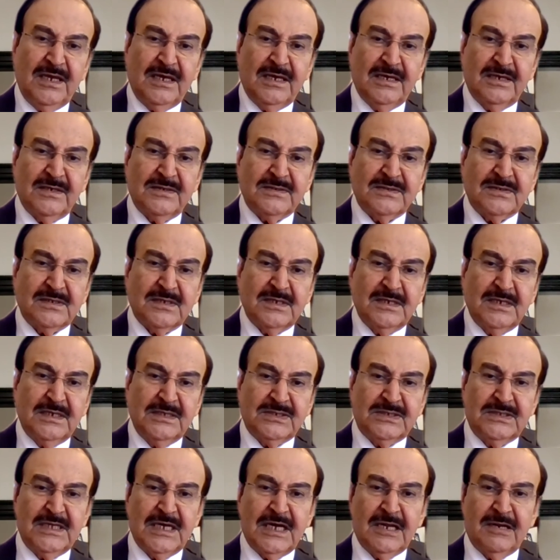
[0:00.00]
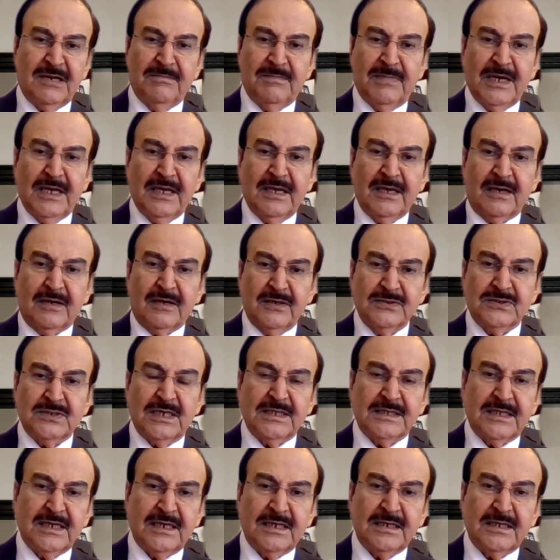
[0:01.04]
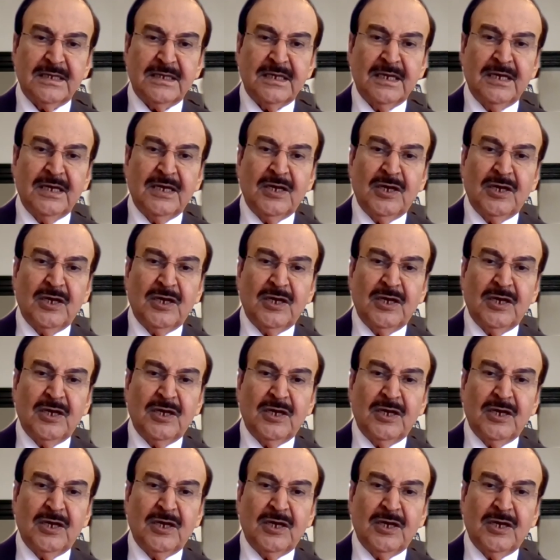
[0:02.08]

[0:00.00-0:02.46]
years. It's done by a consultant